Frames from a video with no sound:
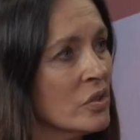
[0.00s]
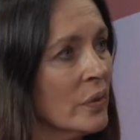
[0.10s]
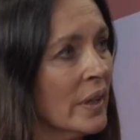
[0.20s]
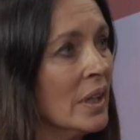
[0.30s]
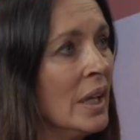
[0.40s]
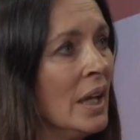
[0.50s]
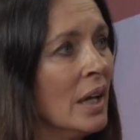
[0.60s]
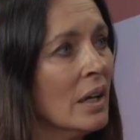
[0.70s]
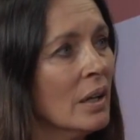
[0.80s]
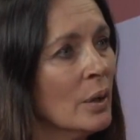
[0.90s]
doing,
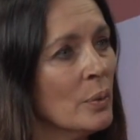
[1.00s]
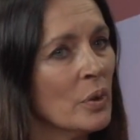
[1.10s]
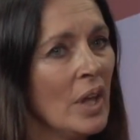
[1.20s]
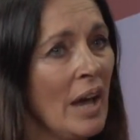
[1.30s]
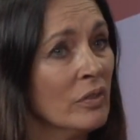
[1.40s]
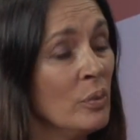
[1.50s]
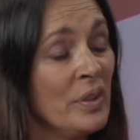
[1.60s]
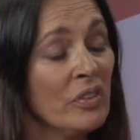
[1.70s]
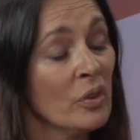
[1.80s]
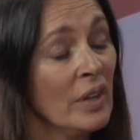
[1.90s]
you have to
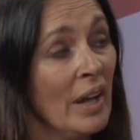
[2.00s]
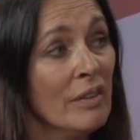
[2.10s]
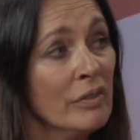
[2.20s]
be so careful.